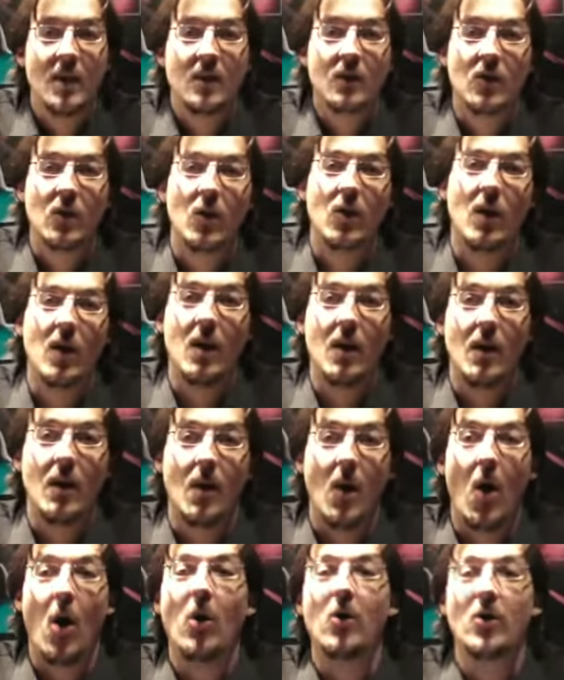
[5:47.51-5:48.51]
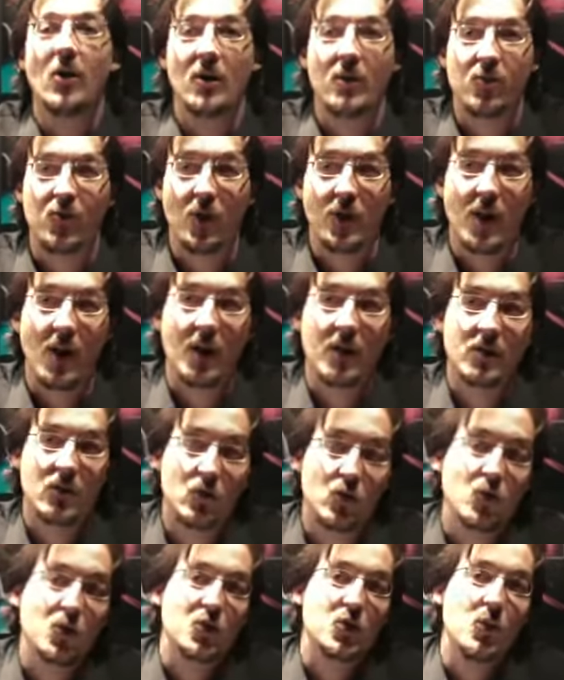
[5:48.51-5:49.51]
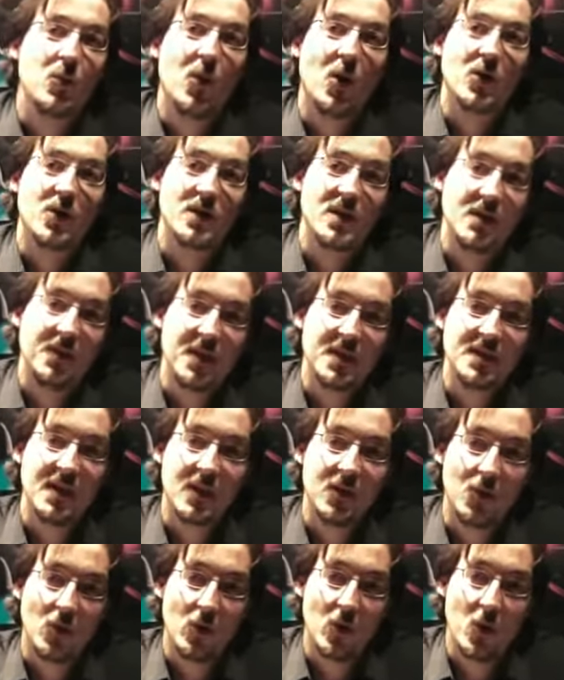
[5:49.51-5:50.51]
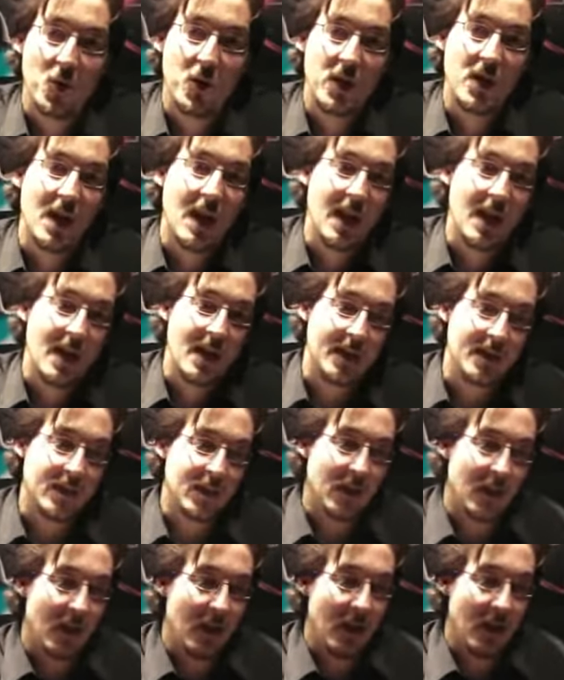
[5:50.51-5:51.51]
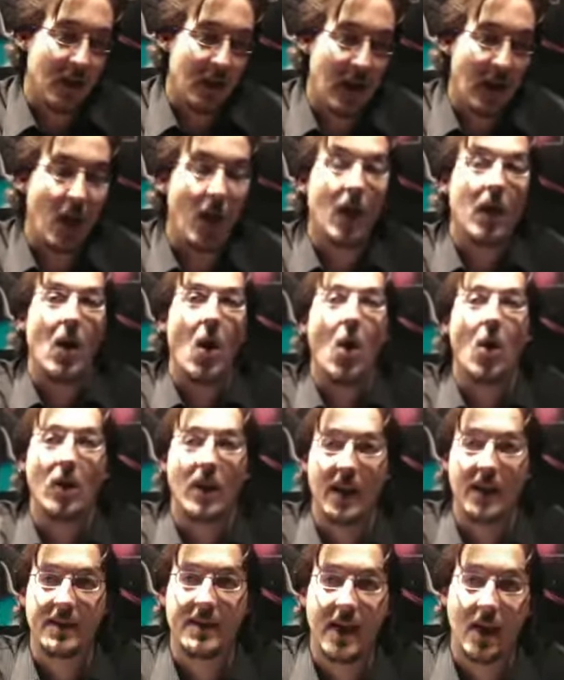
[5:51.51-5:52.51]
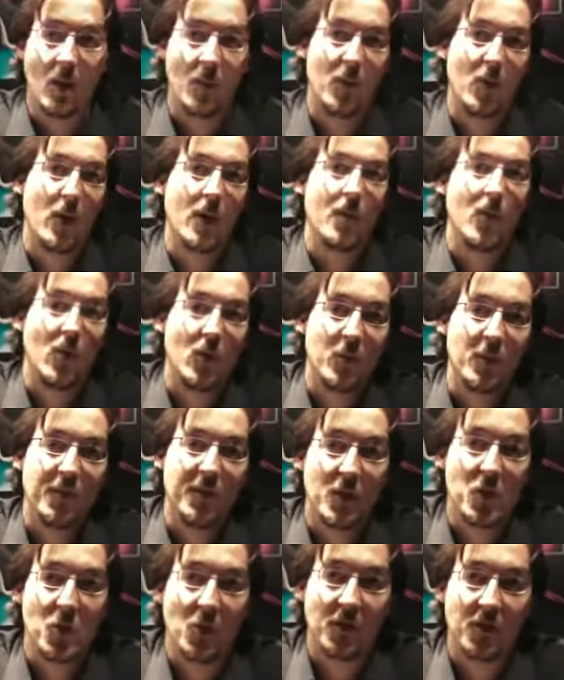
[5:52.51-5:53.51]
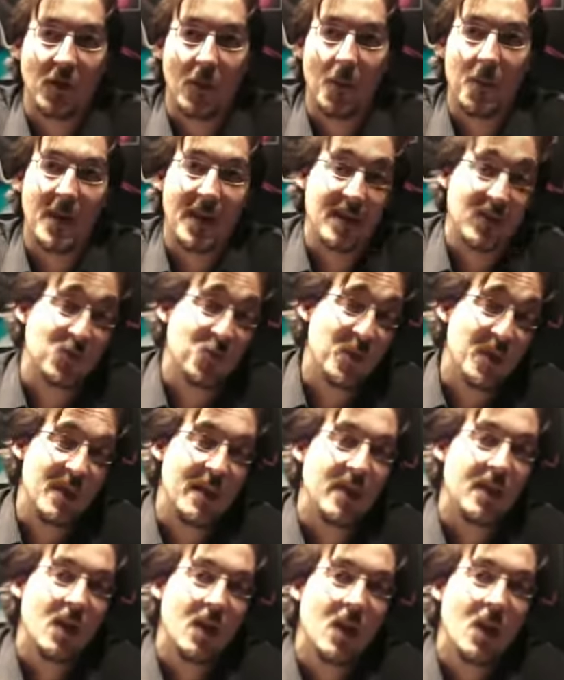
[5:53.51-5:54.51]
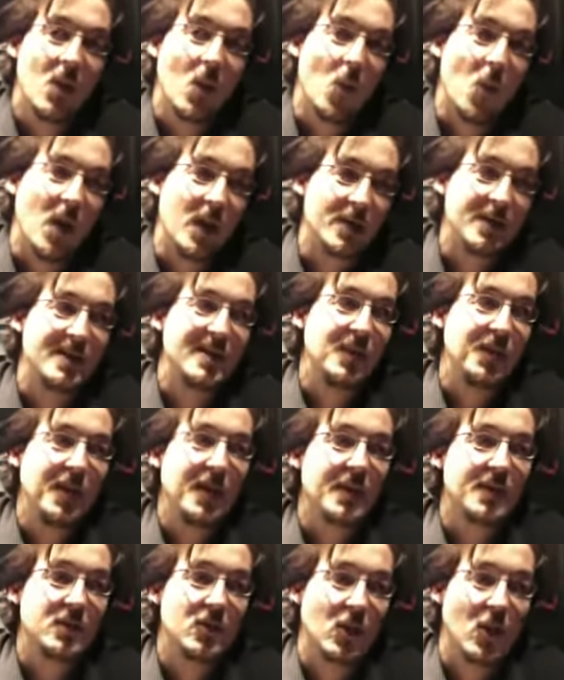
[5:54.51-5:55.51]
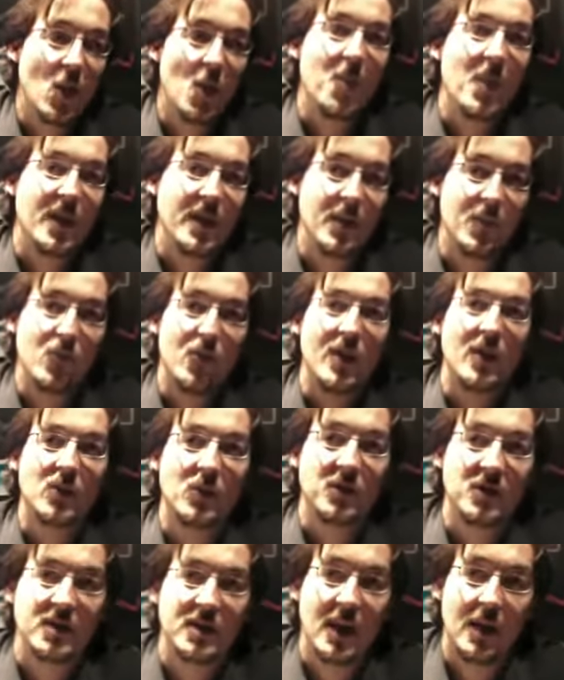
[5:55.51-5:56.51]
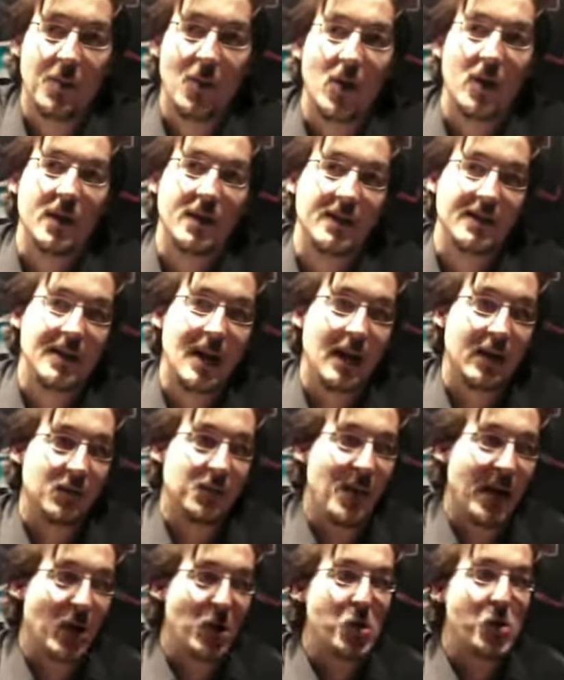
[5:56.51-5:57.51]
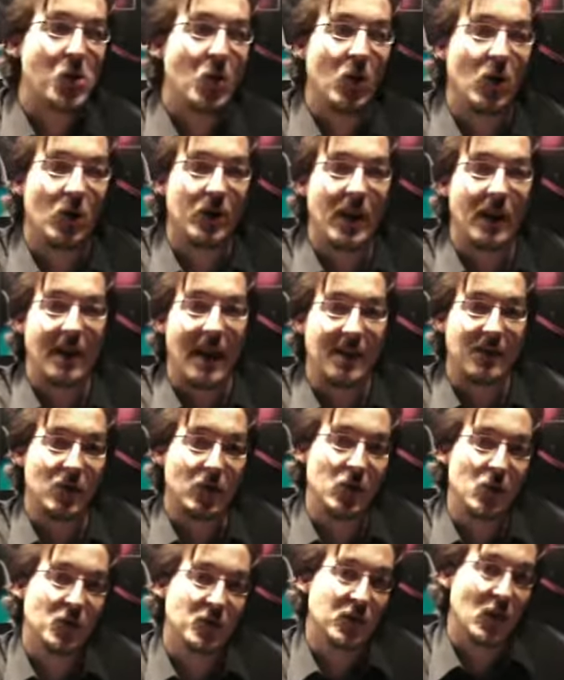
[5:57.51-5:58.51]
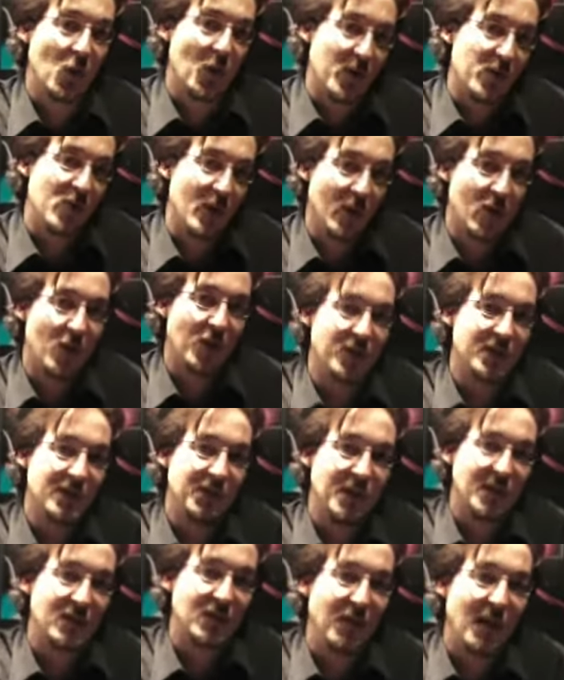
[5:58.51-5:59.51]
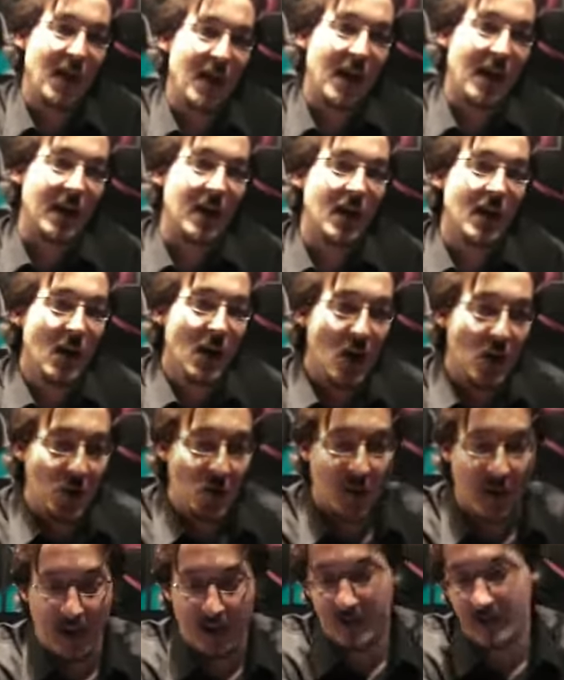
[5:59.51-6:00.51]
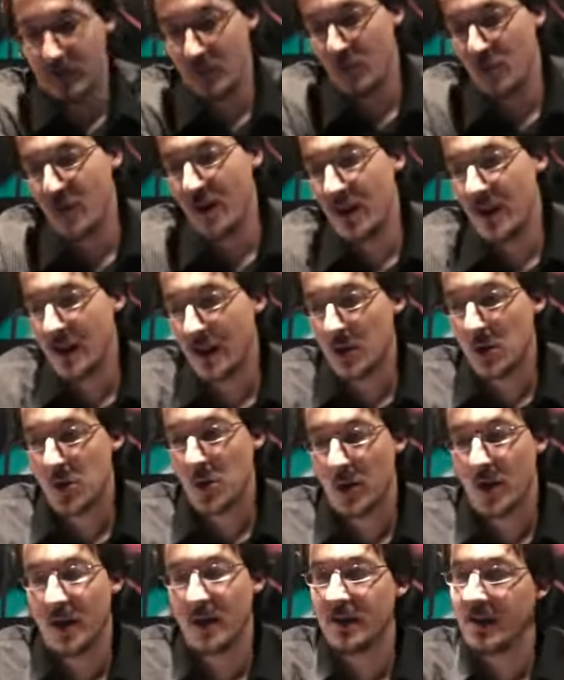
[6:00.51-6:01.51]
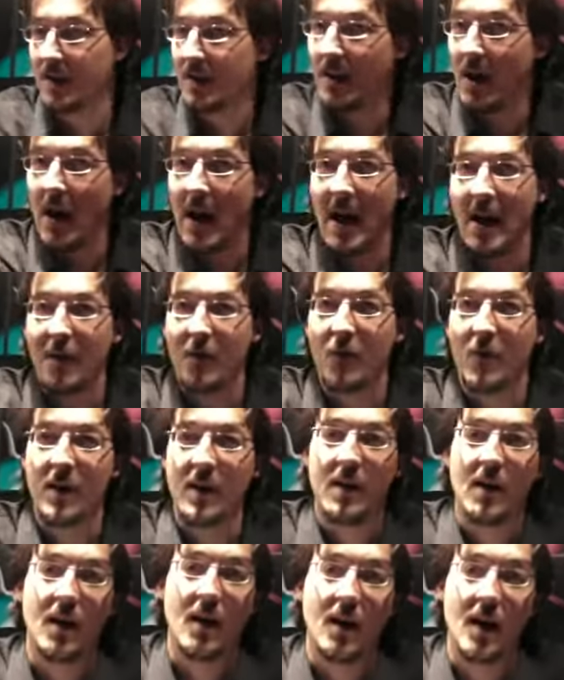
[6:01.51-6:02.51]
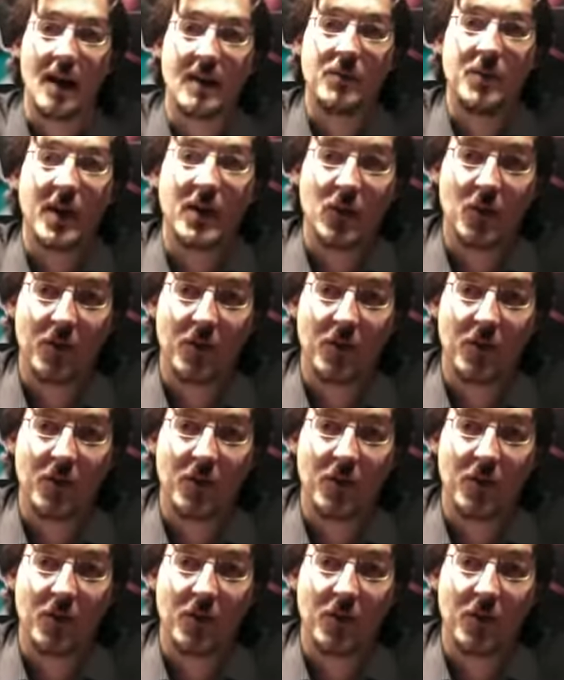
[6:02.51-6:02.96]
So all those products do support the DivX technology and are all interoperable with each other. And that's really what DivX, the company, brings to the table, is that make sure that as a user, when you encode a DivX file, you can really enjoy it in every aspect